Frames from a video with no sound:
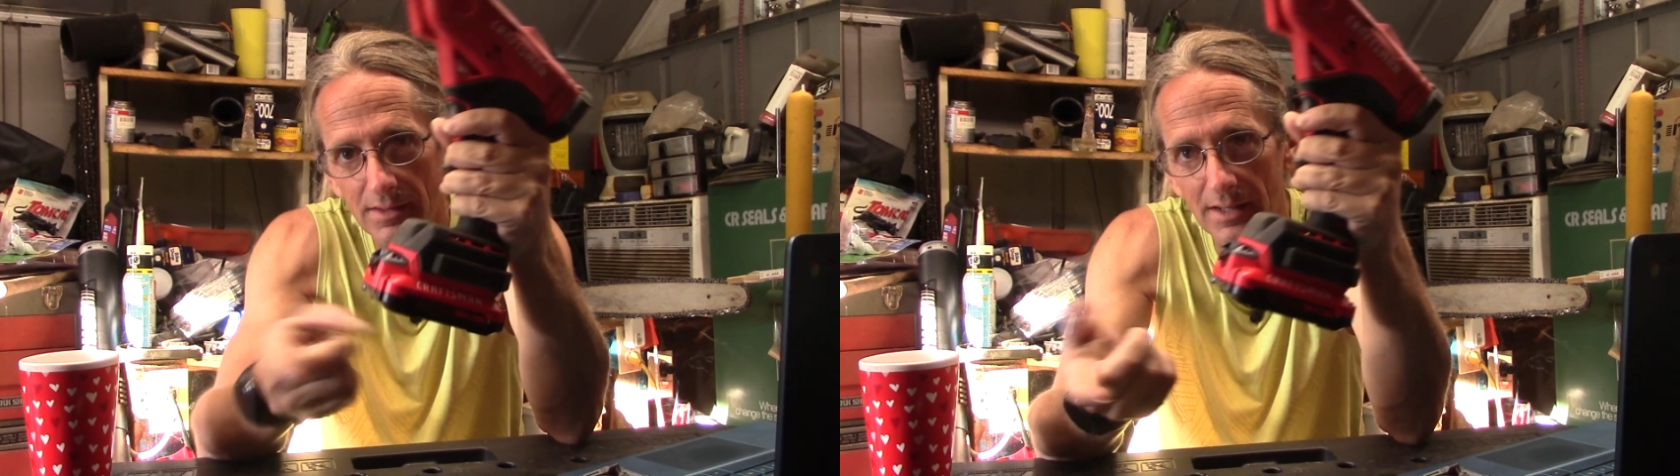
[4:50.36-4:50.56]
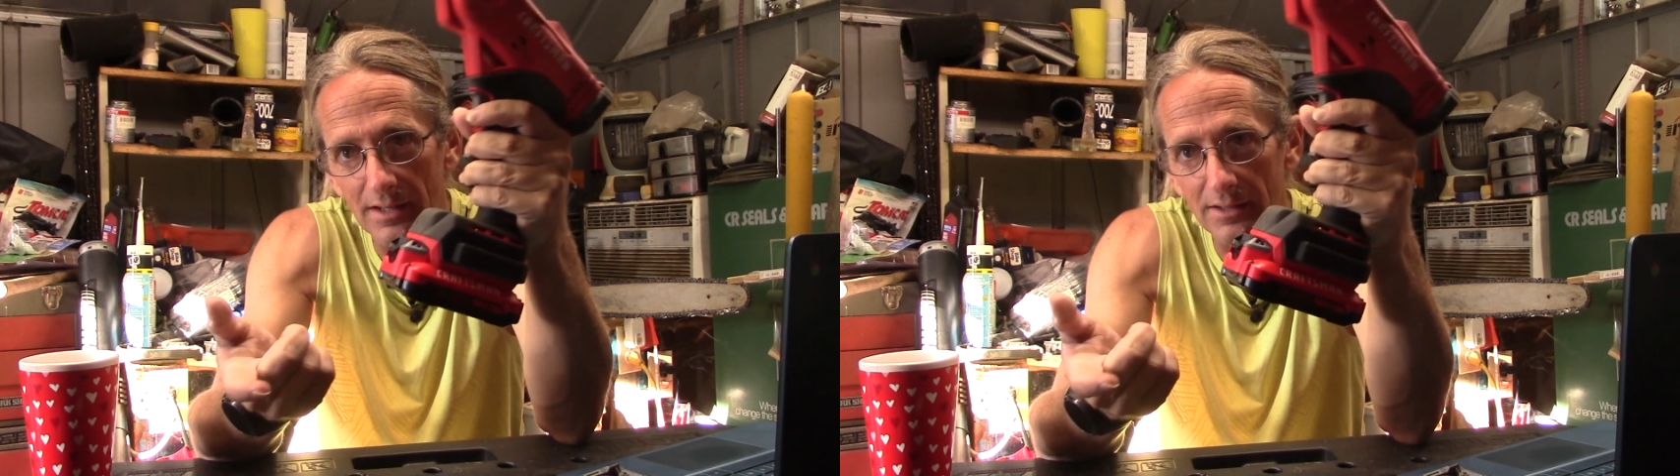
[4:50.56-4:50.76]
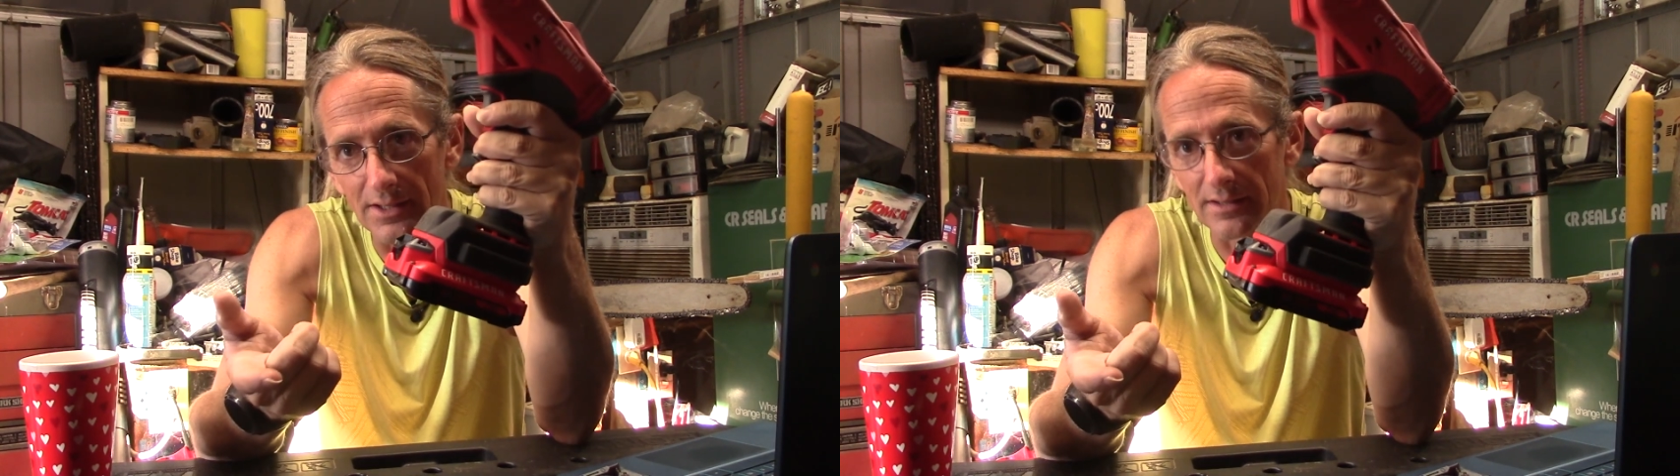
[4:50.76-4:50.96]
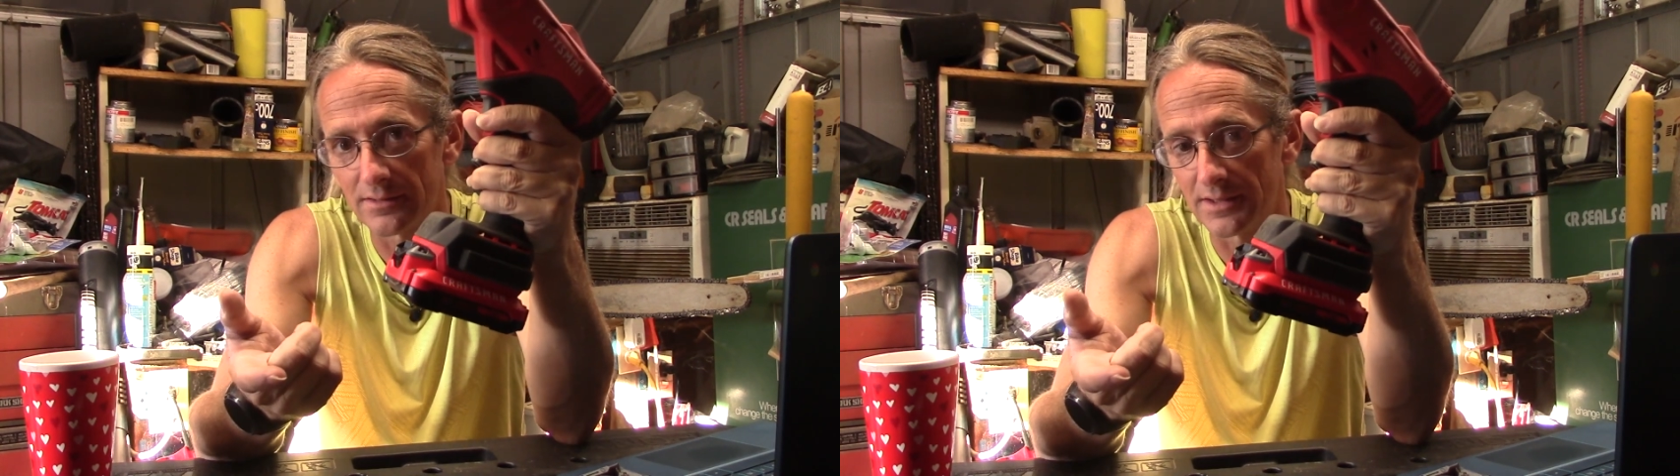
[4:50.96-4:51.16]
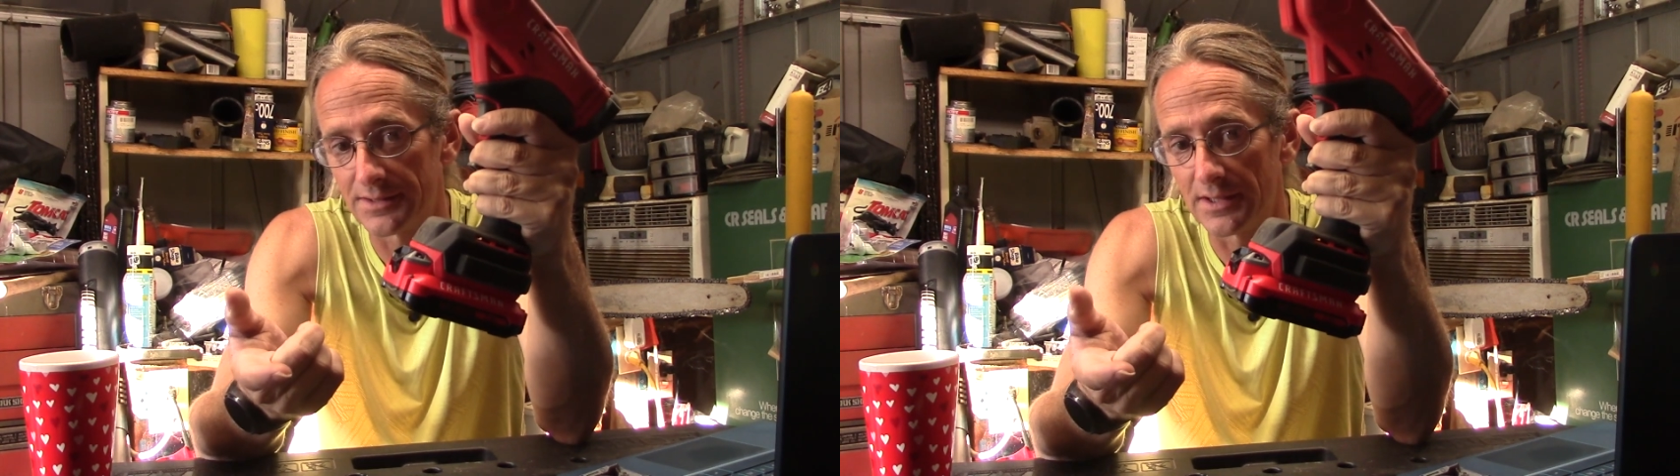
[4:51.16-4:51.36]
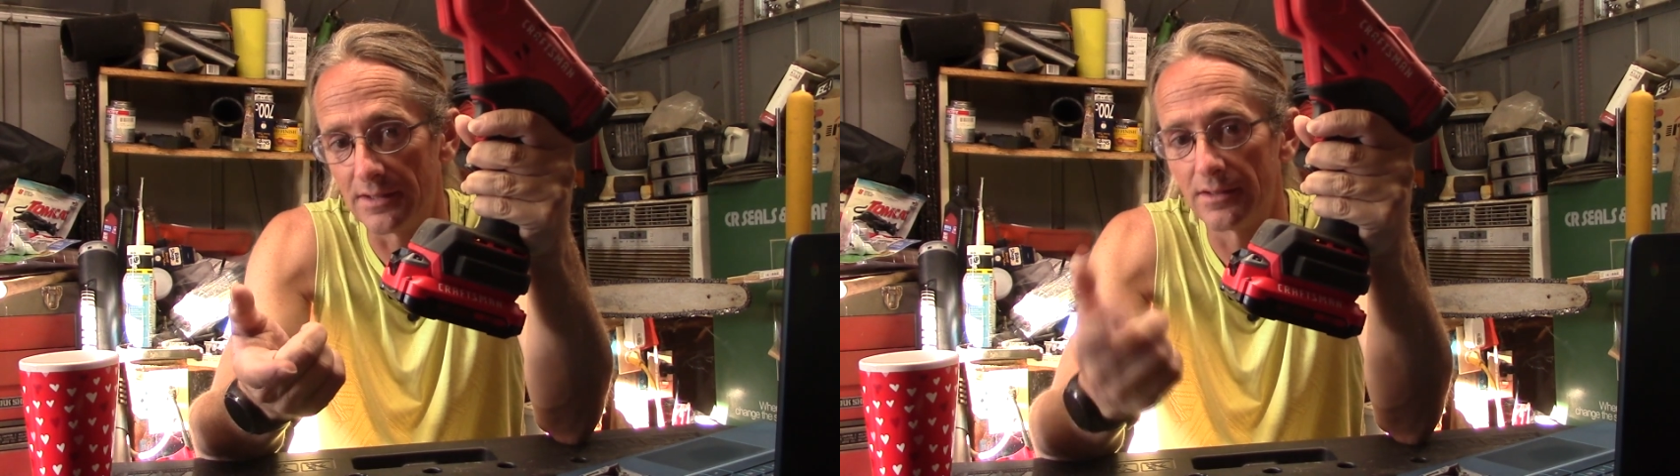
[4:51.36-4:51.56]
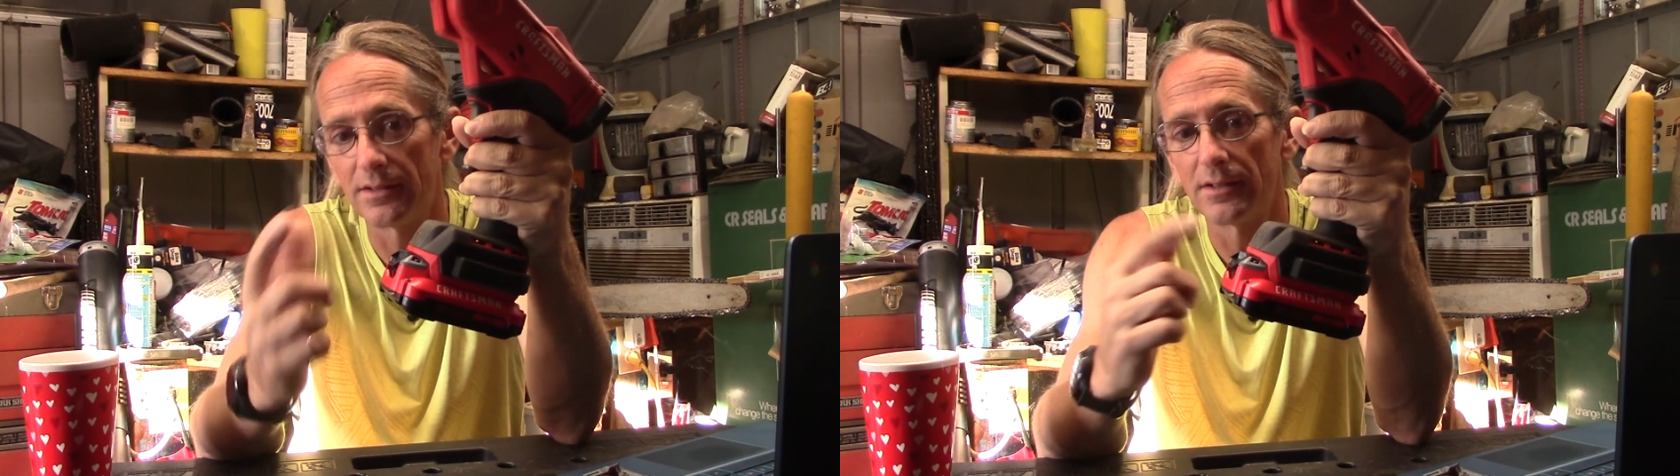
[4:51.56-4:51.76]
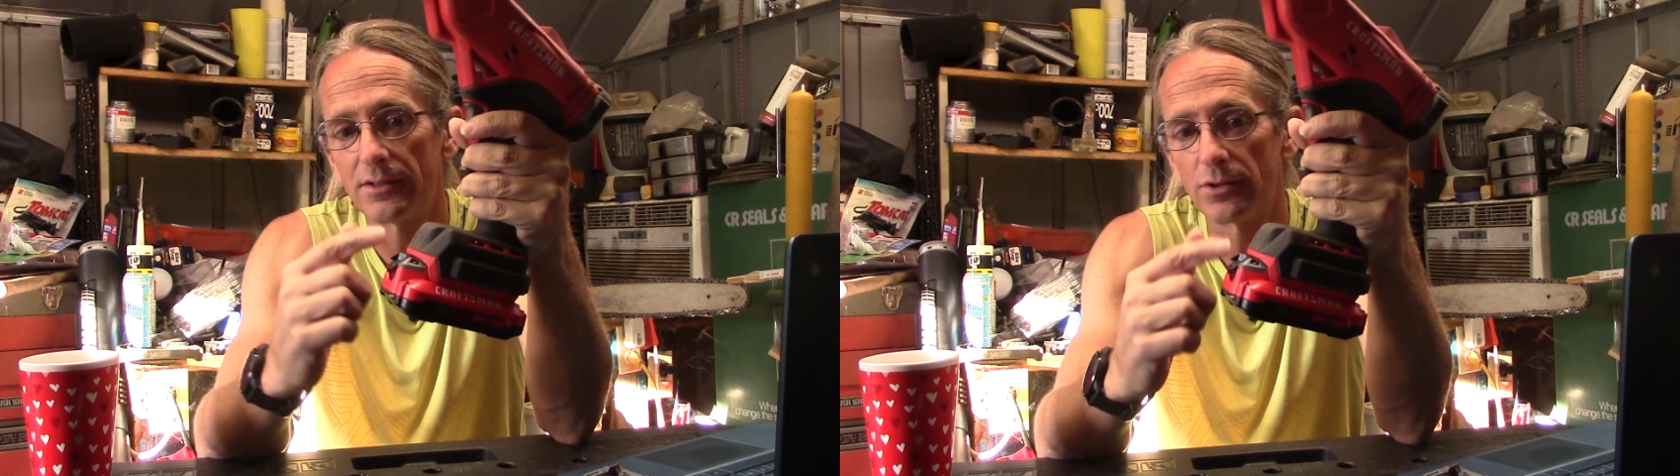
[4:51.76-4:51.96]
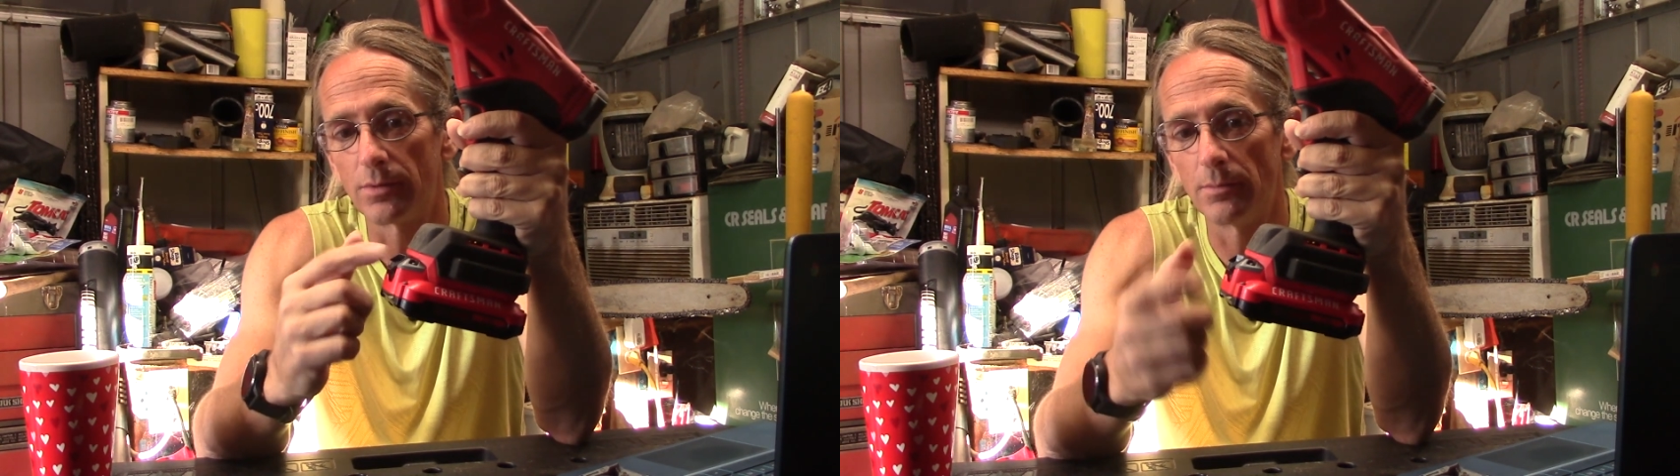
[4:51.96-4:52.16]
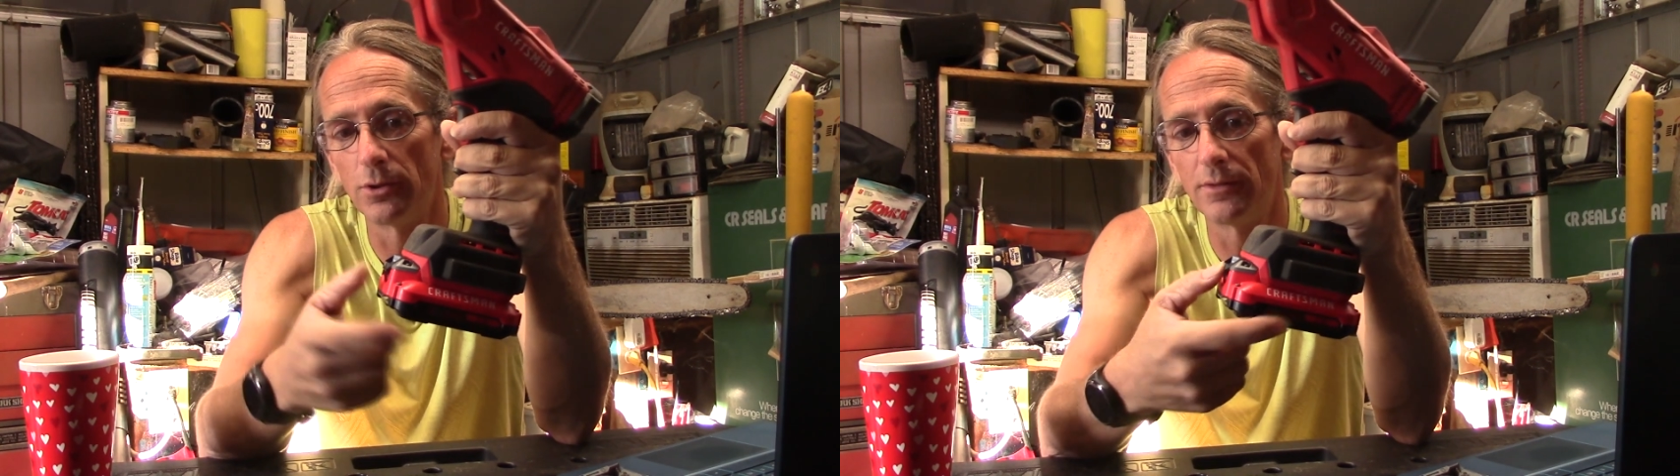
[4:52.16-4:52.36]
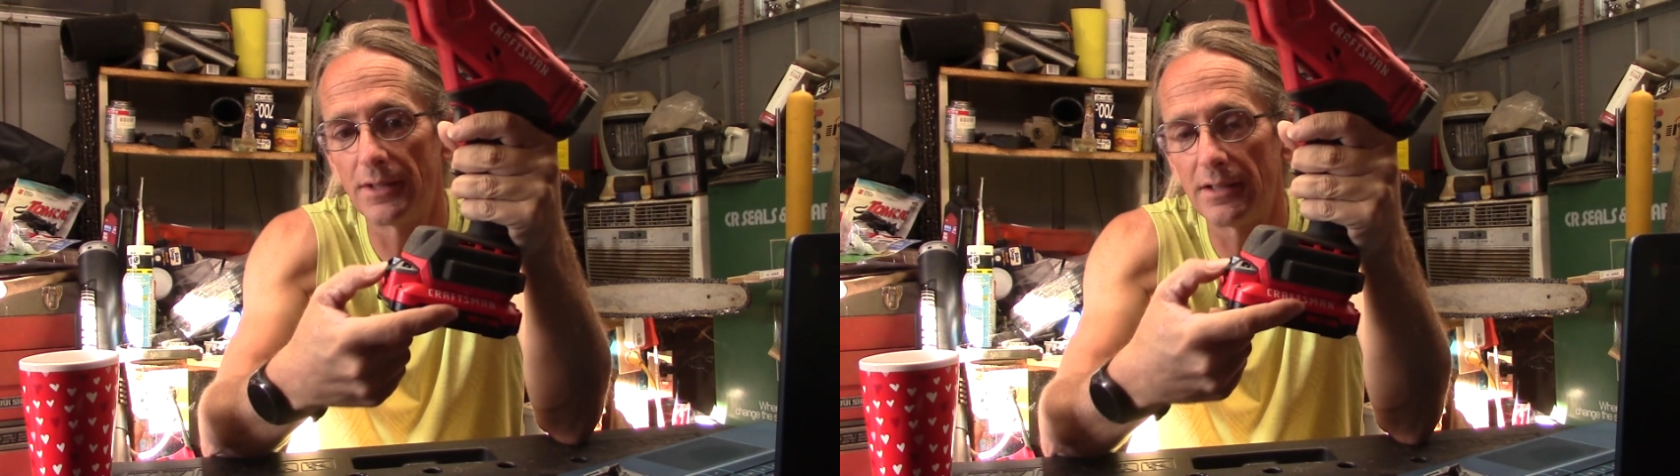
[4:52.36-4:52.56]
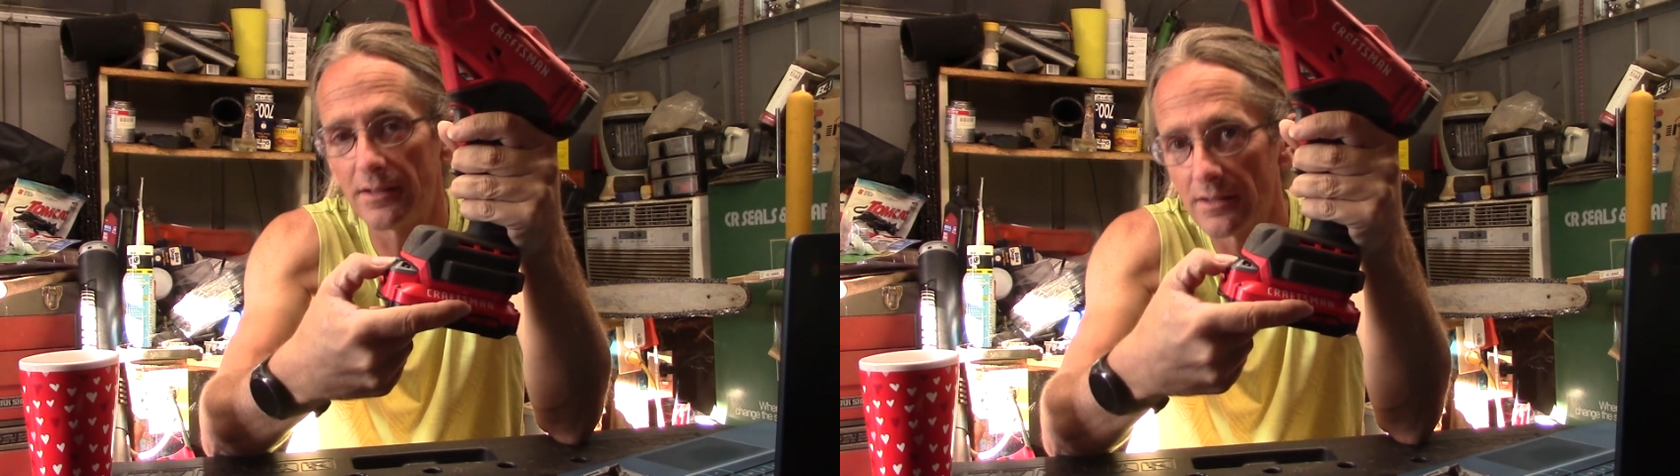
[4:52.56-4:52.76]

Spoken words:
and click, it's in. To remove it,